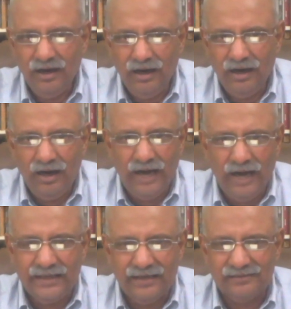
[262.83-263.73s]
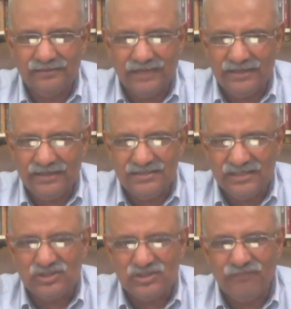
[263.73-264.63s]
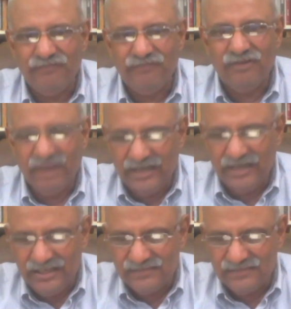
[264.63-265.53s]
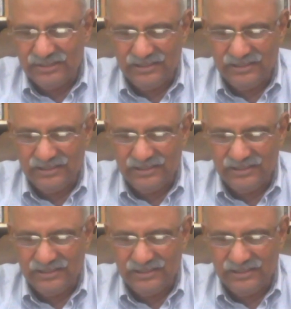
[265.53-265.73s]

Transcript: Article 36 to 51 deals with it.